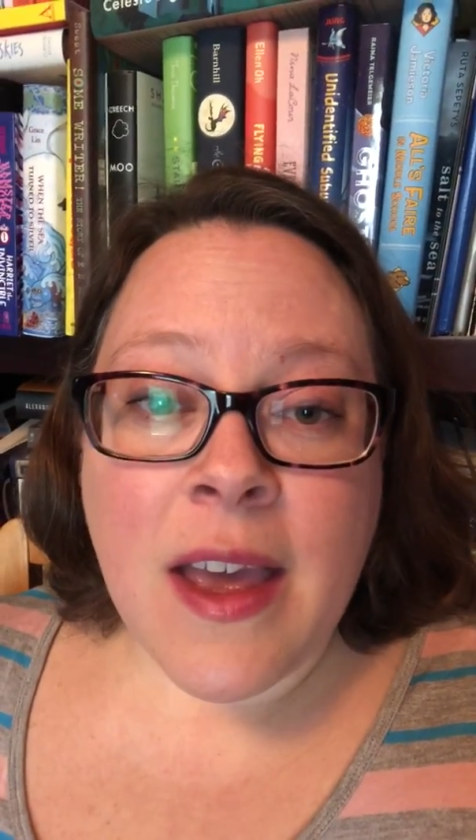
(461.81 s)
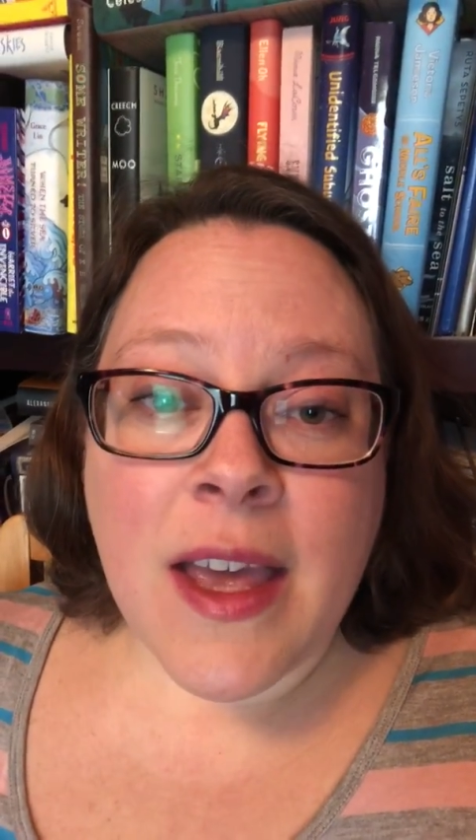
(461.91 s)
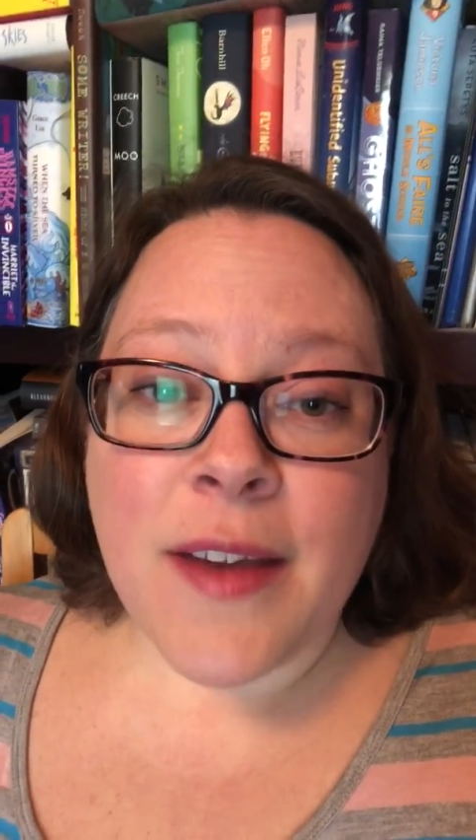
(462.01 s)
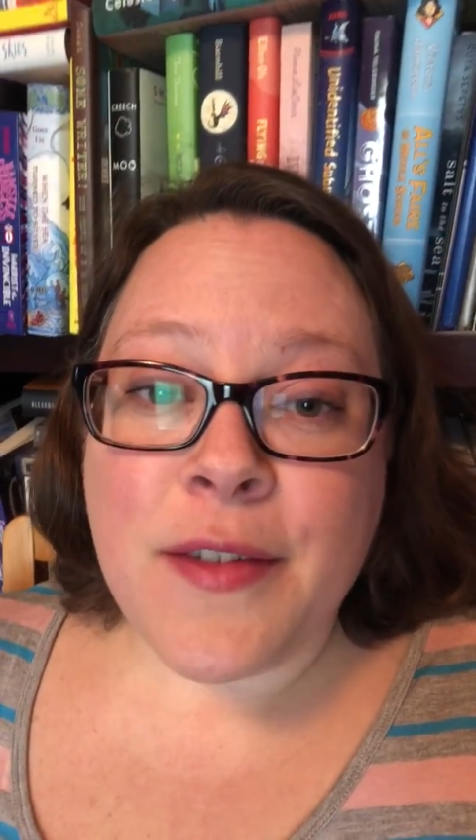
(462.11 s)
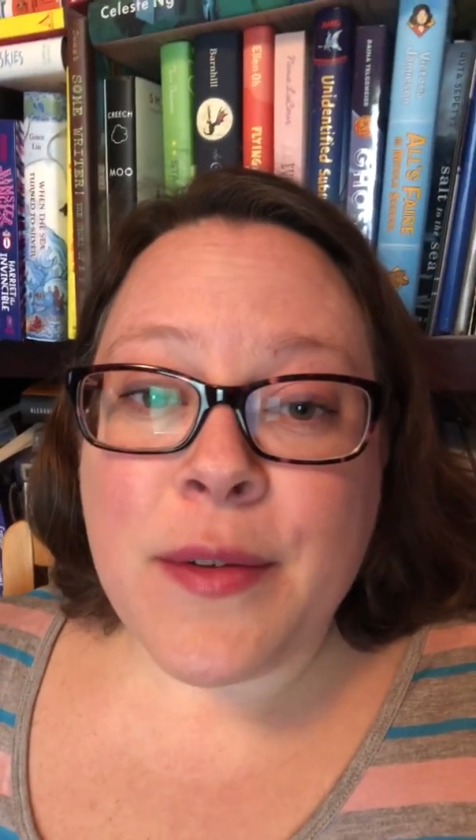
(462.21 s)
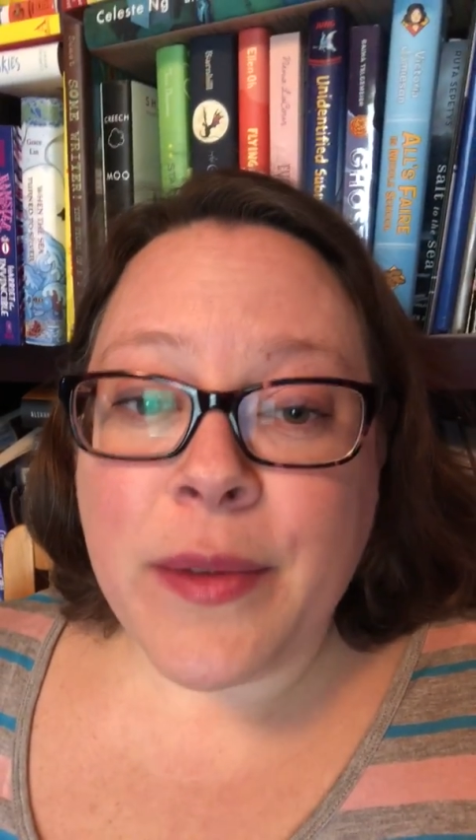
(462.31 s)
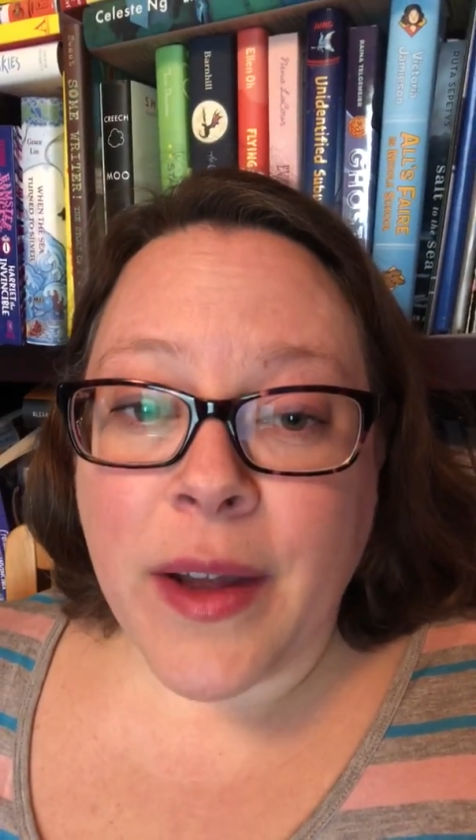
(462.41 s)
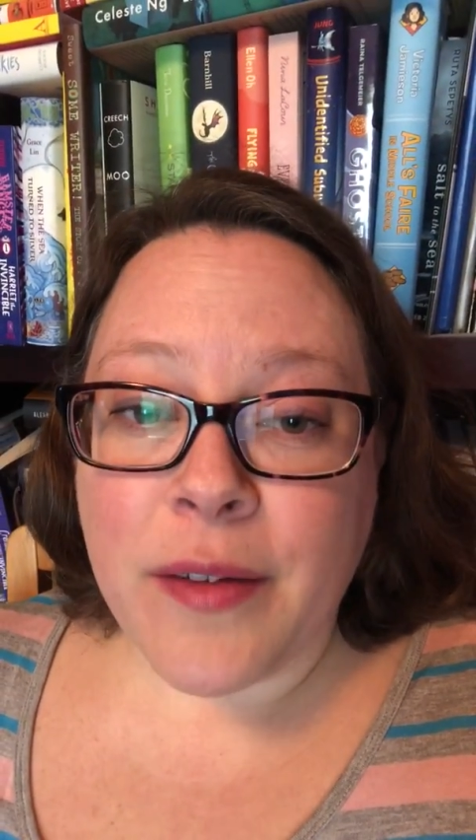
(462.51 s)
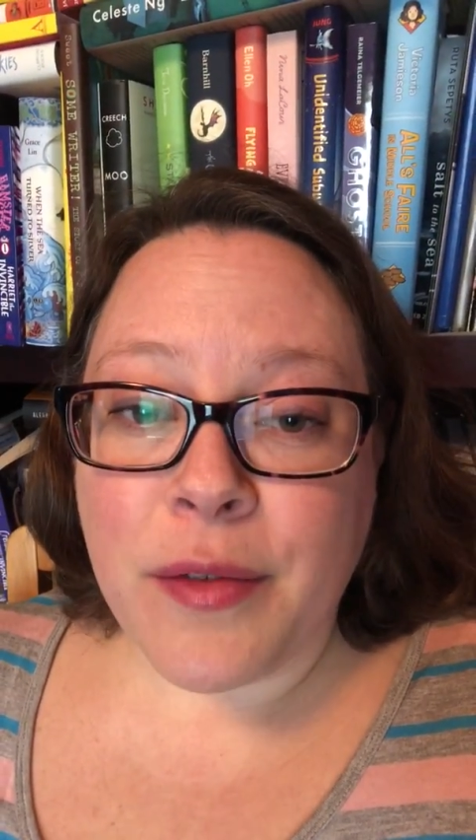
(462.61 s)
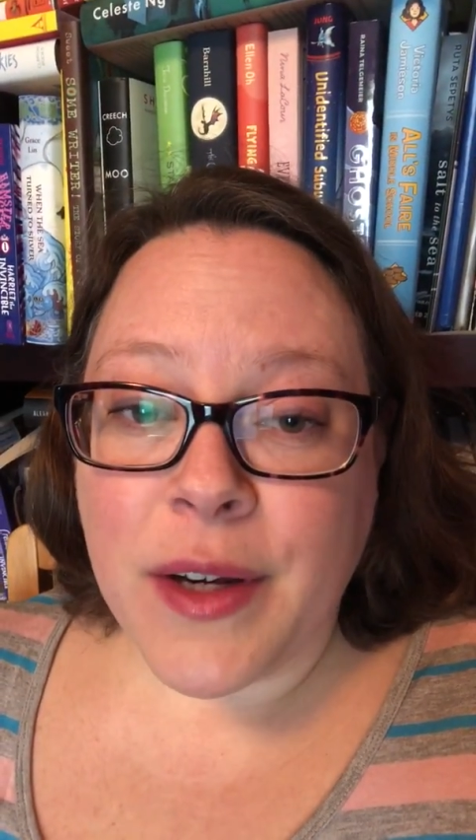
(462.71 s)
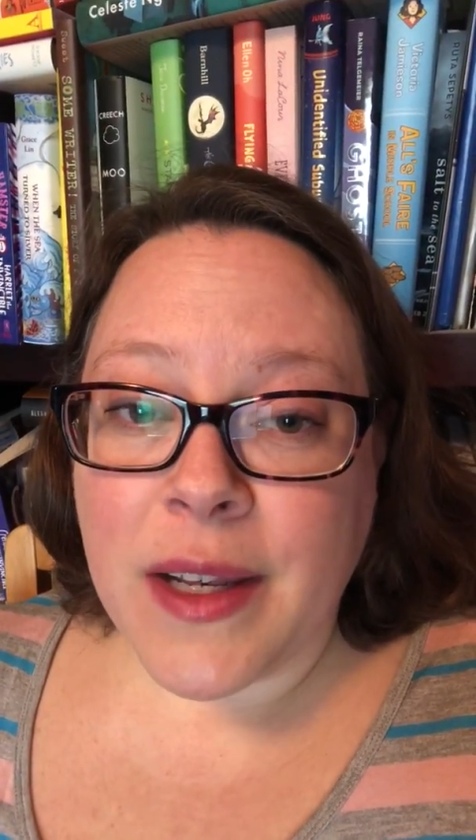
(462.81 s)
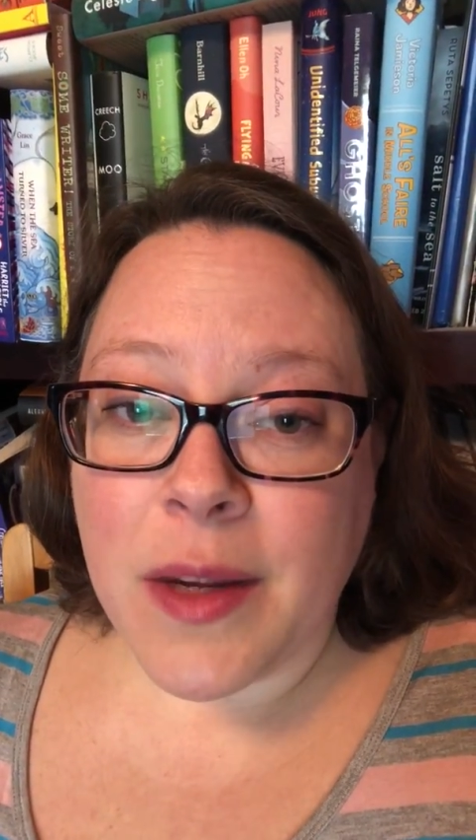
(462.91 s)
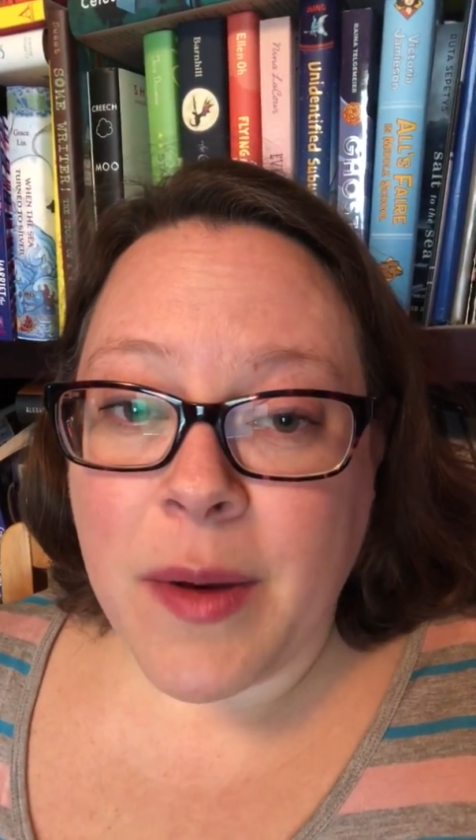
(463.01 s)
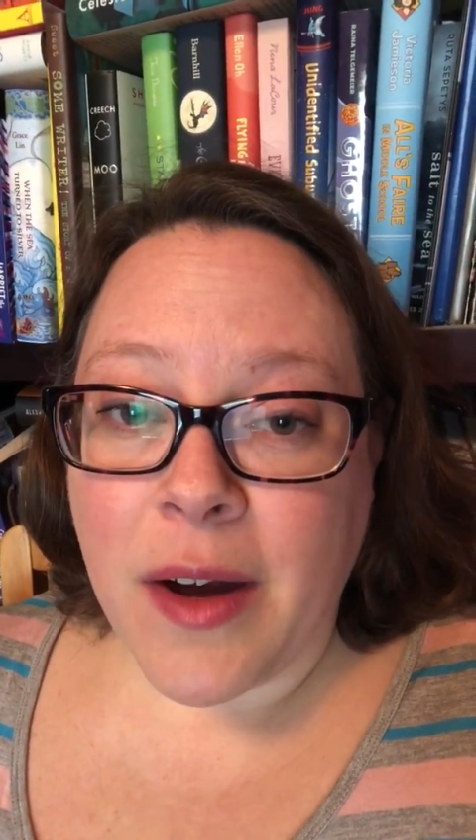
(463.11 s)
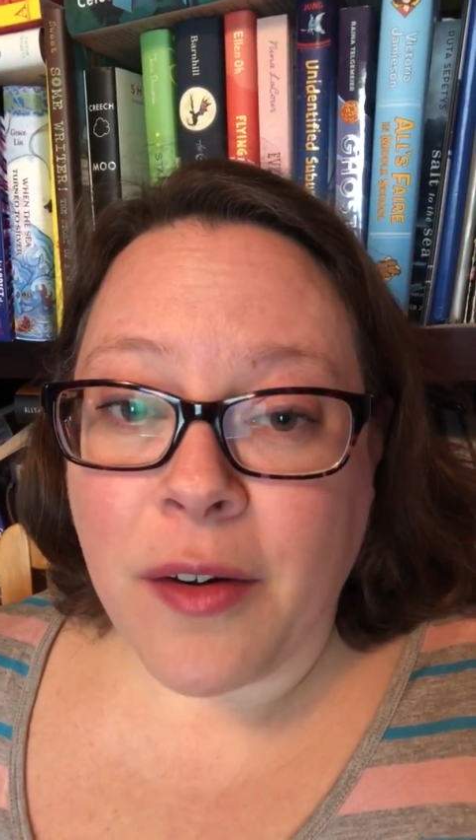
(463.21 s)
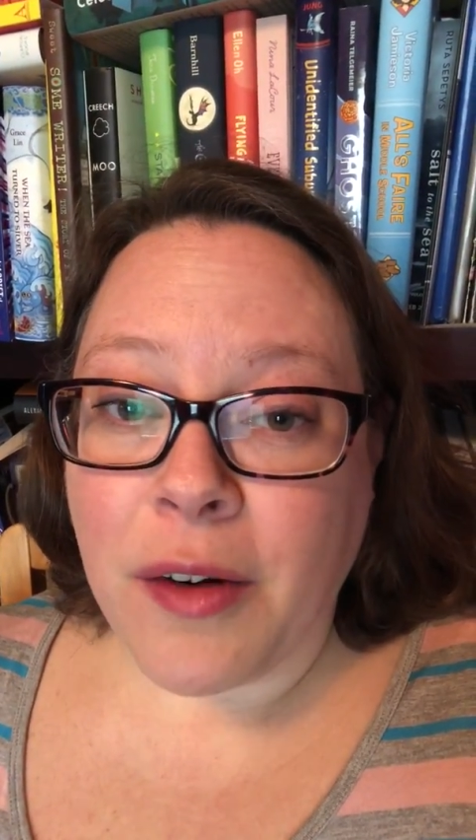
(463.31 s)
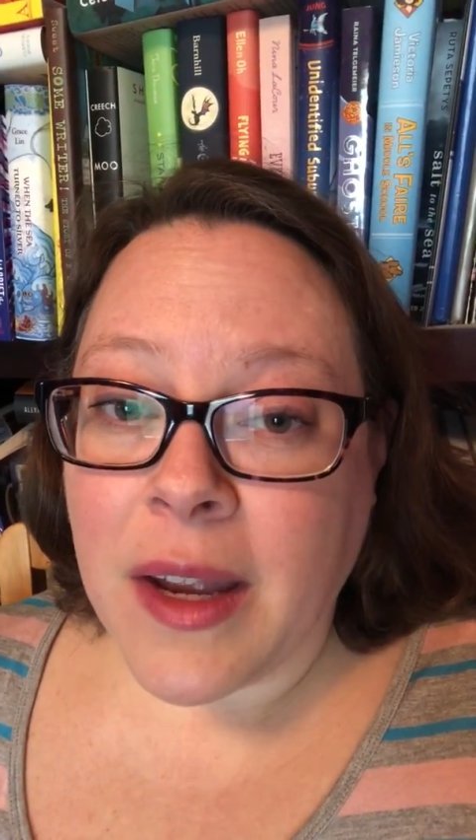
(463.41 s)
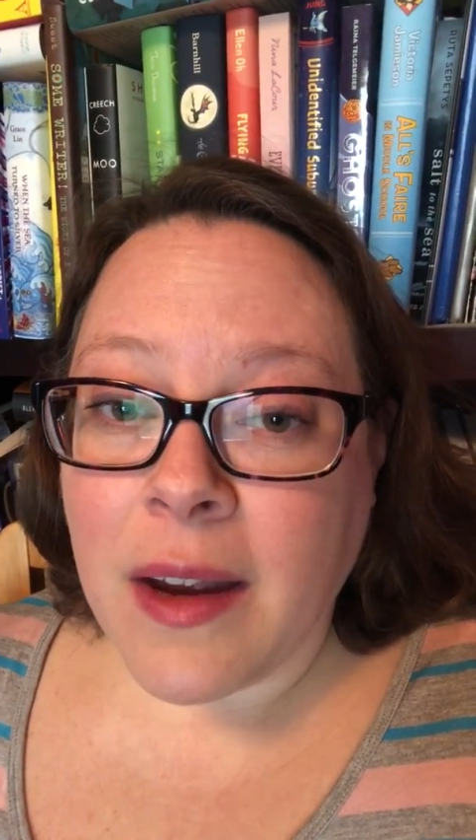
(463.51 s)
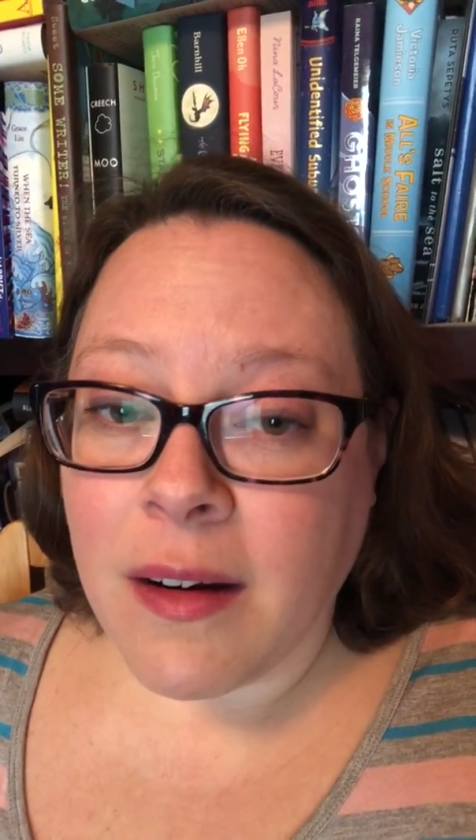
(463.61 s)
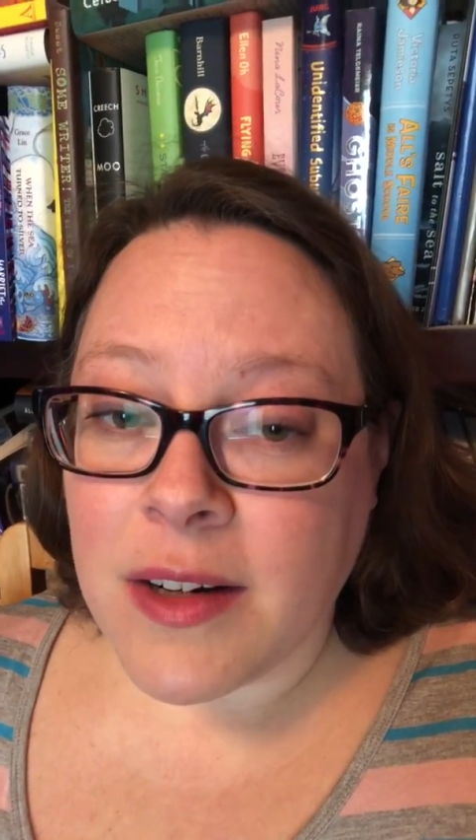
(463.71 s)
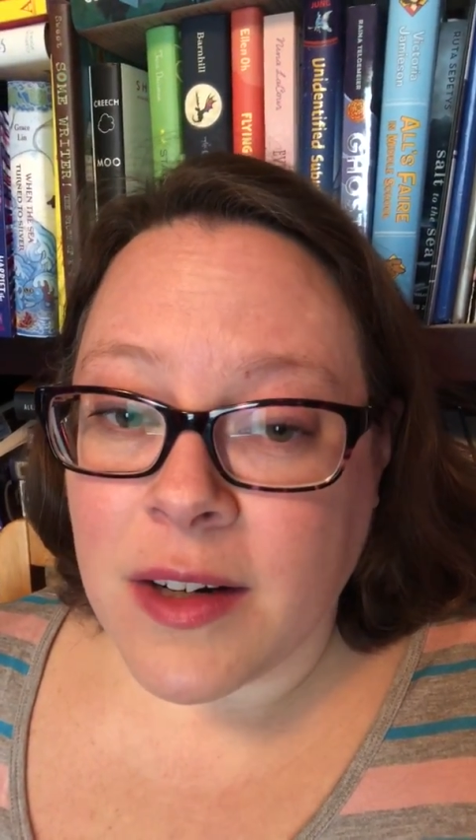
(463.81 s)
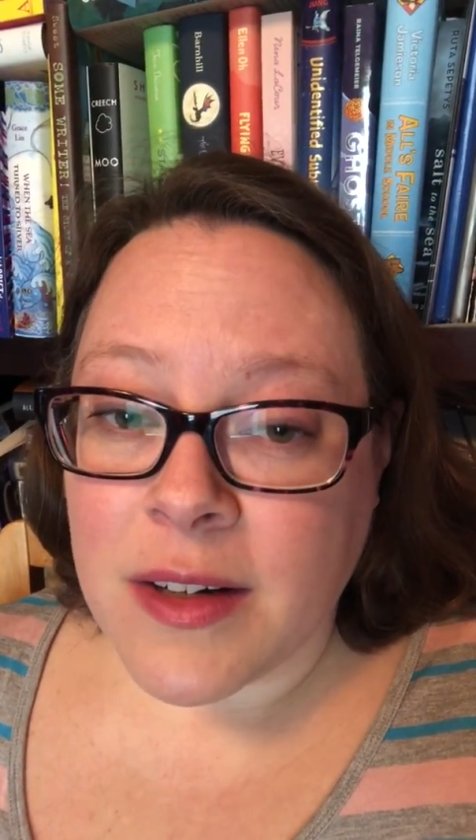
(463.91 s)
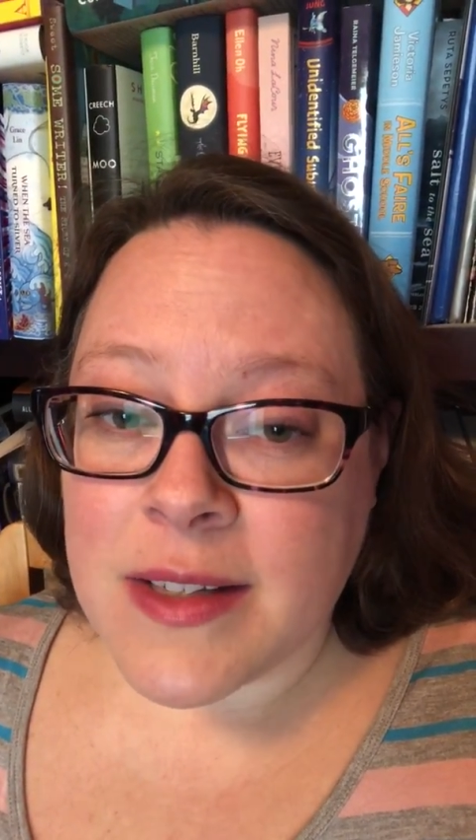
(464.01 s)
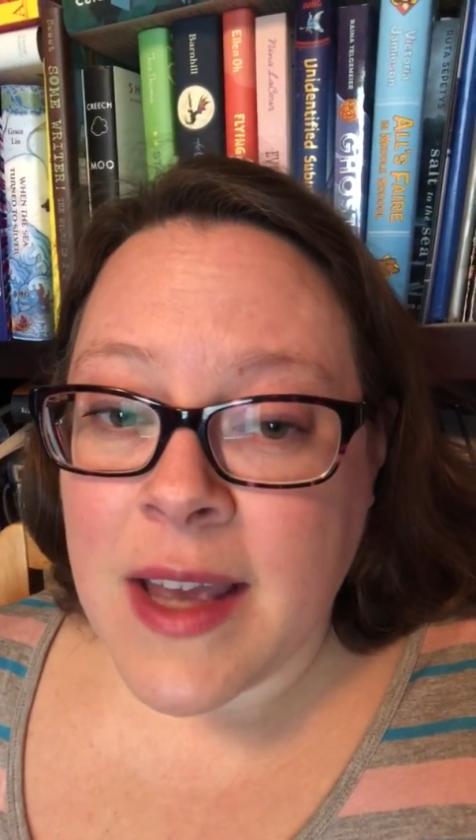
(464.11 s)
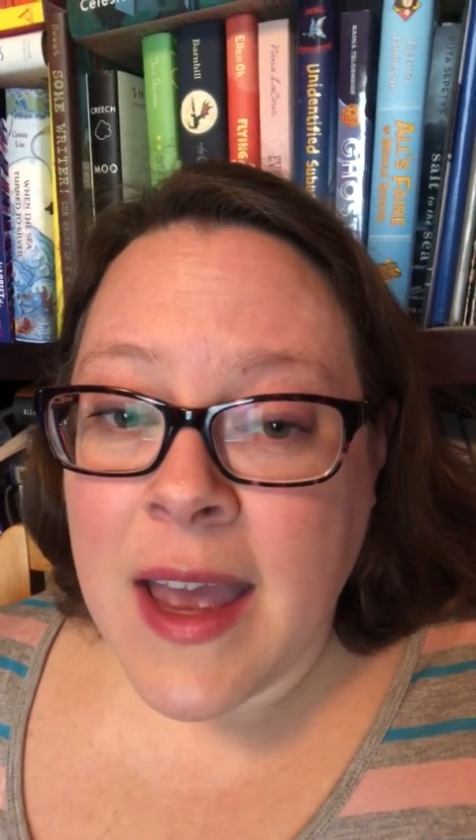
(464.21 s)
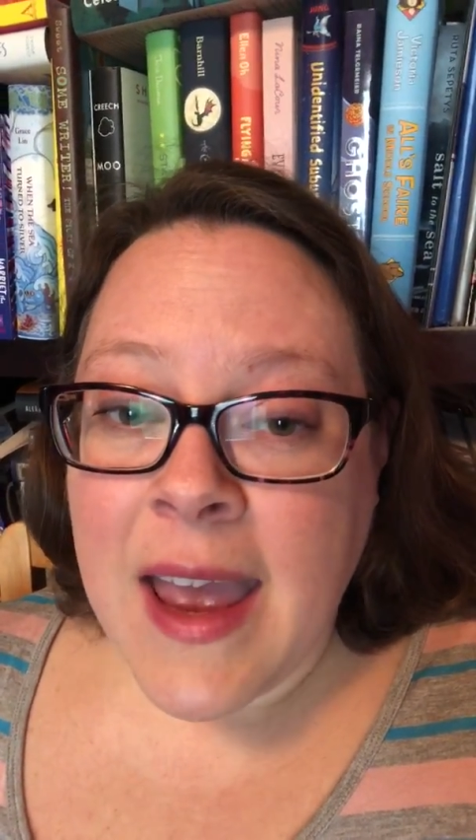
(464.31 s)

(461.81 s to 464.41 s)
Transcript: if you love reading about great characters.